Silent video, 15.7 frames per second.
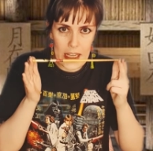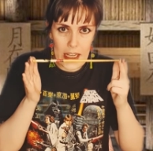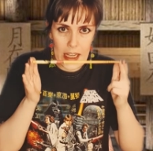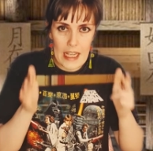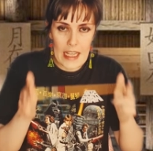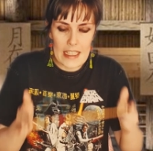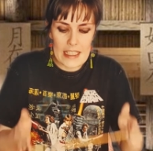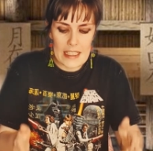
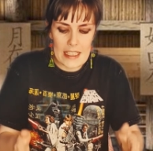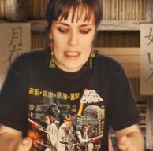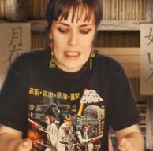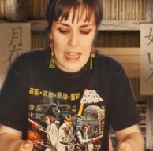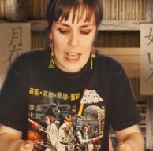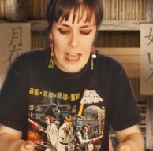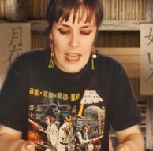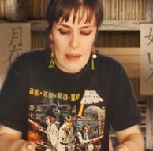is the
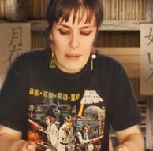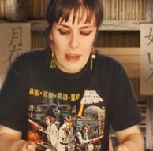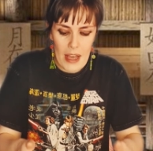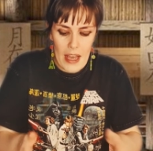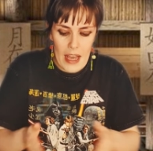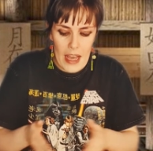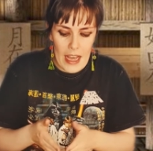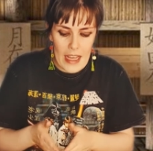same
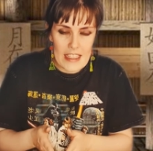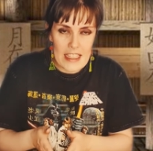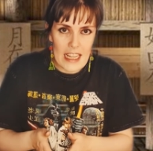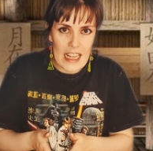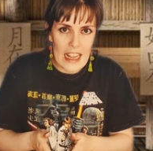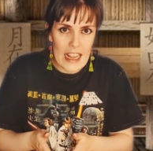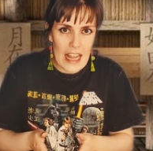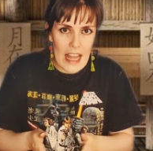as
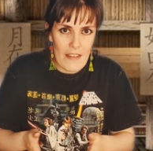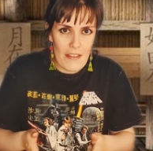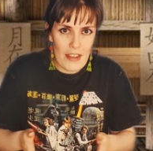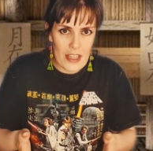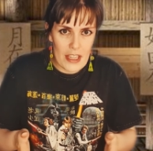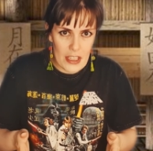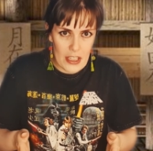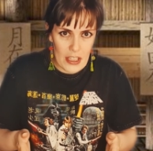
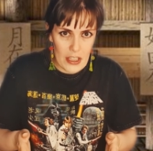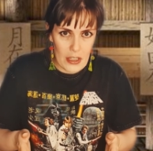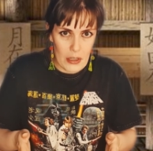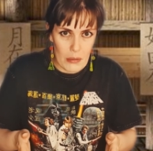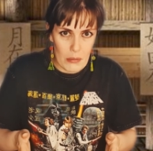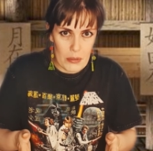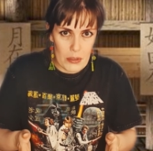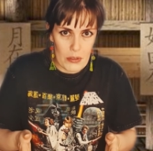11
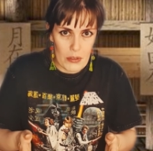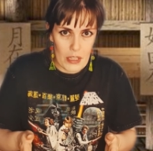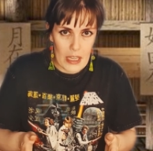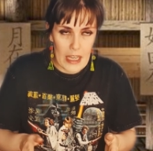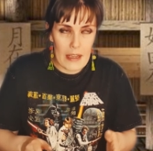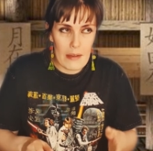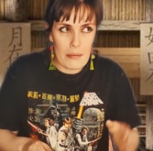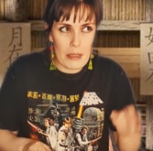cubes.
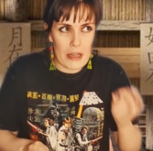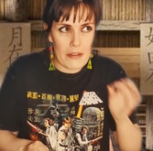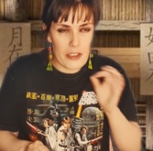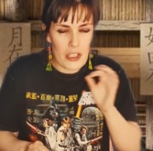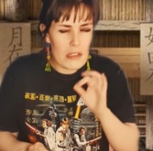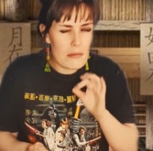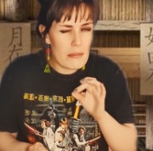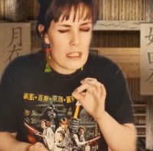Okay, but I've
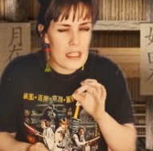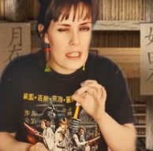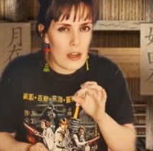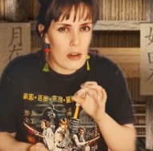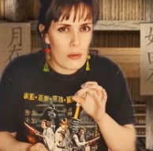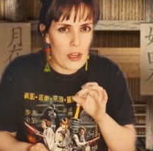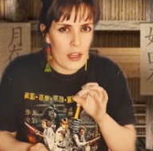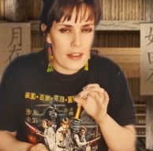just missed out a
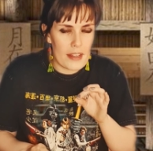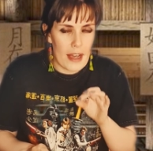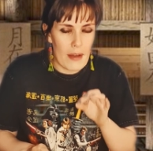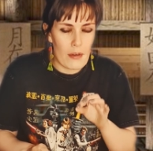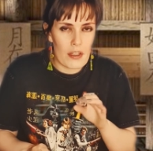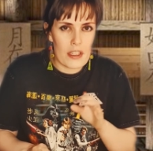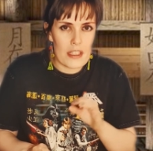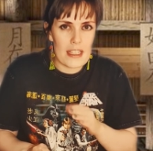word there. We're
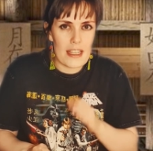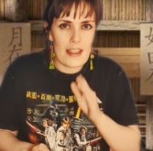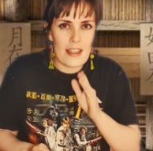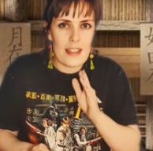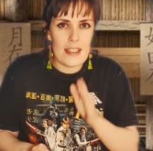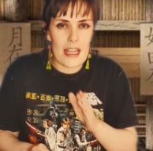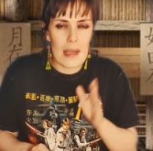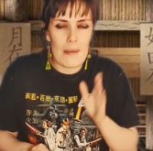going to say the
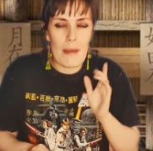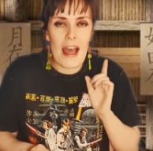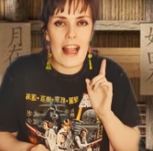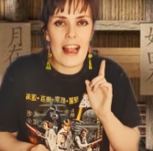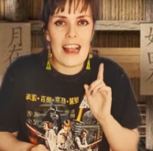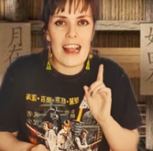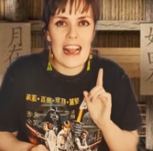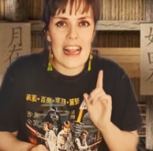same
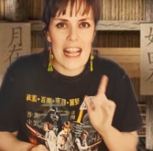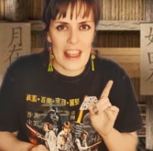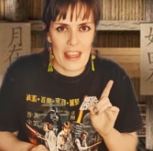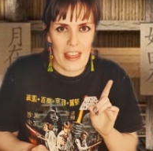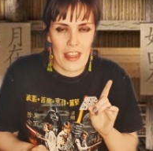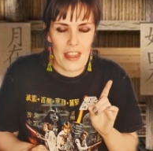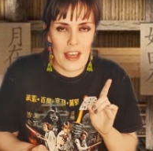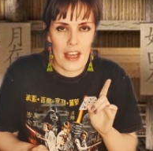length.
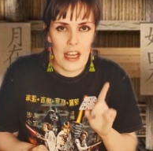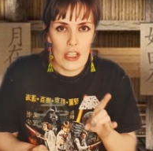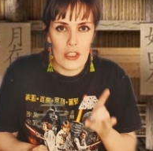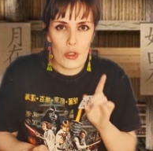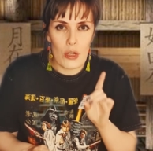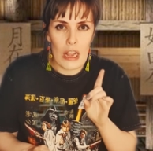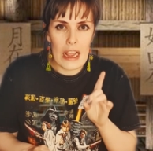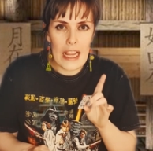
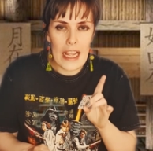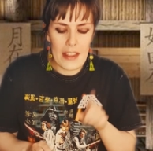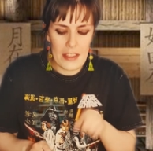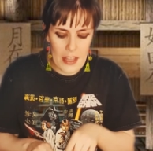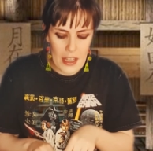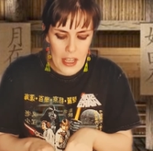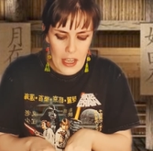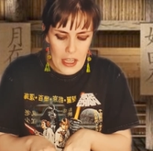So length
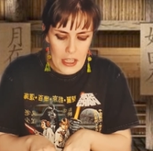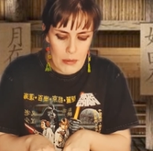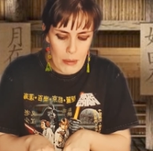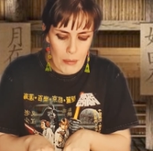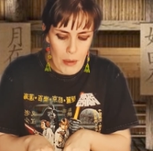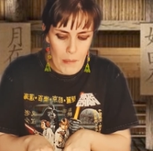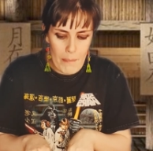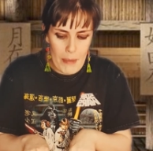is when
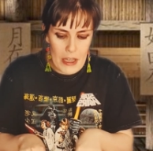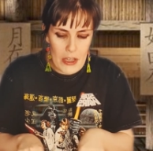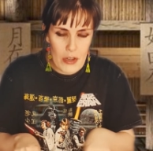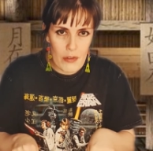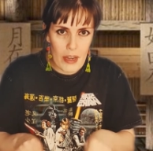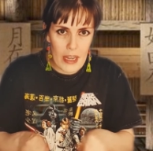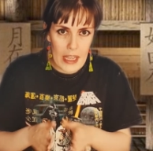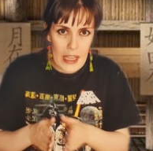we're
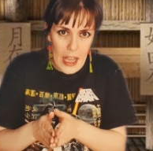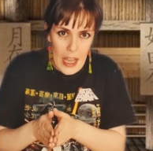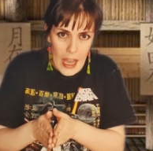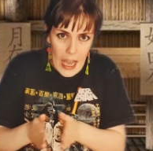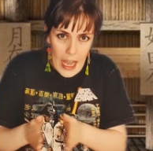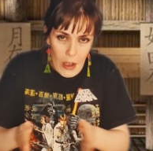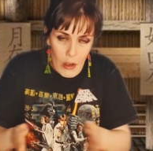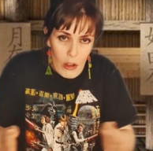measuring
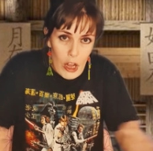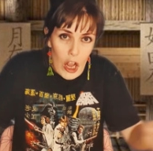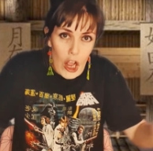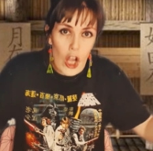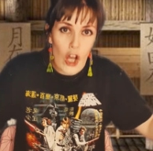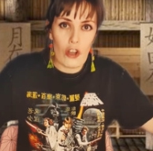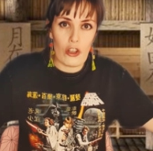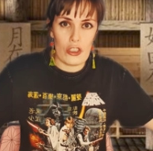how
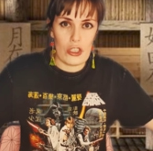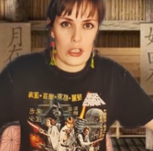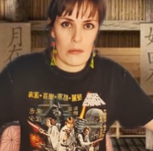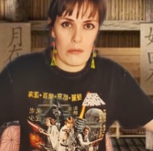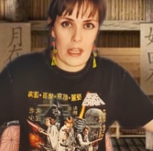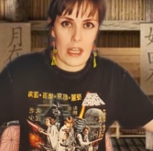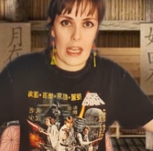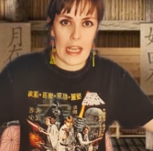long
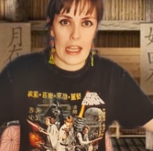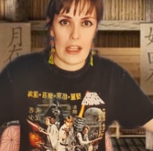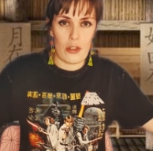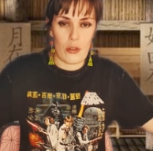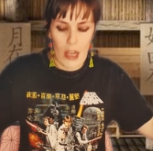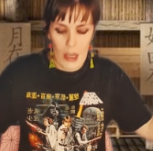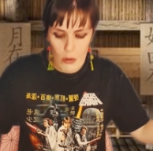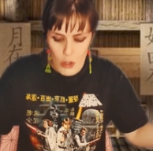something is or
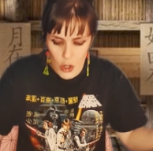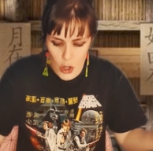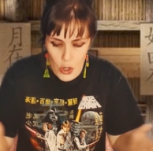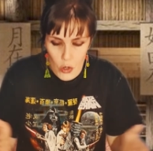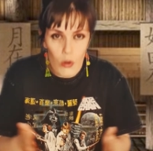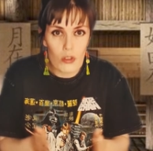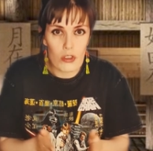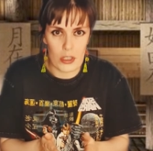how
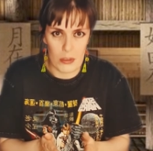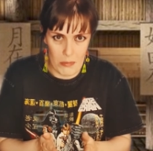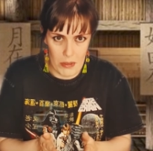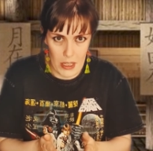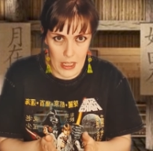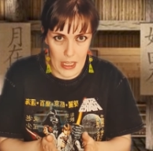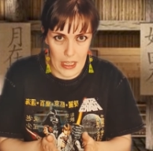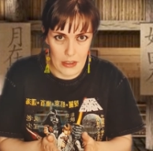short
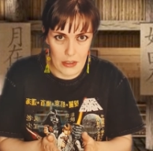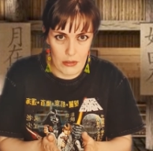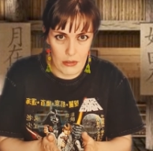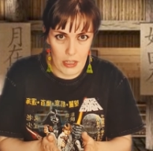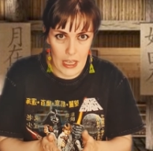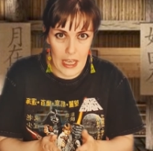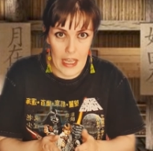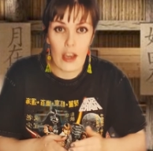something is,
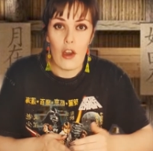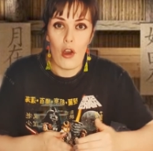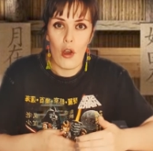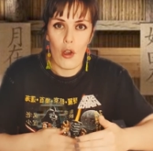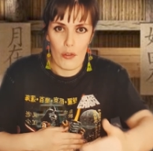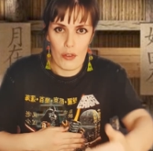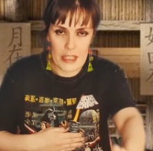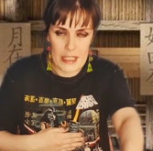okay,
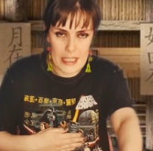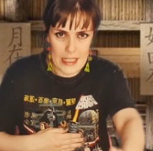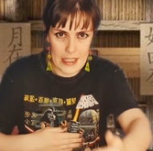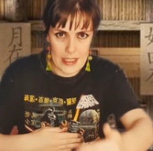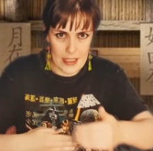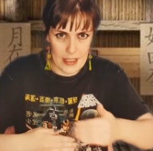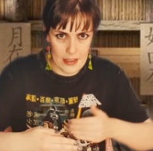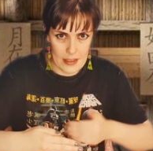or a
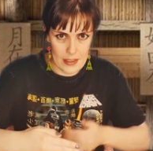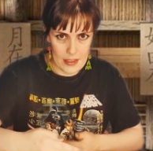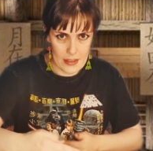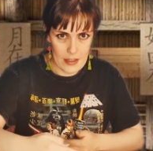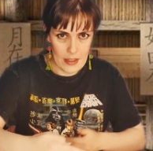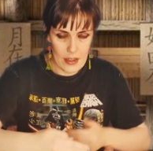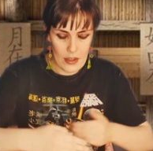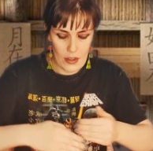distance.
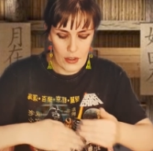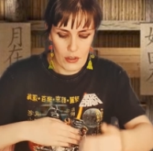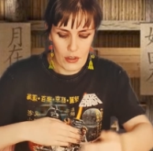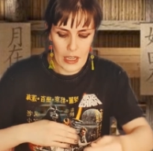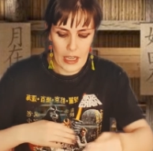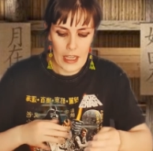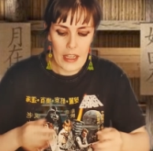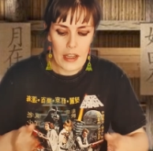
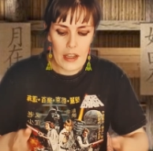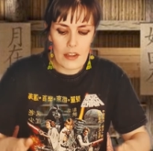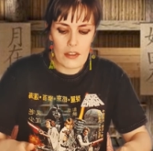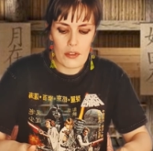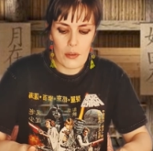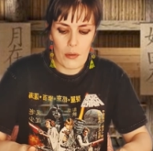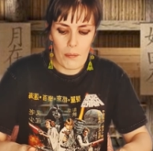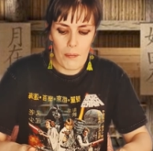Okay,
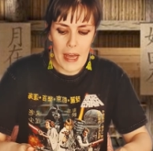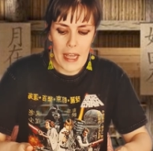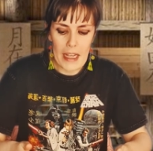so my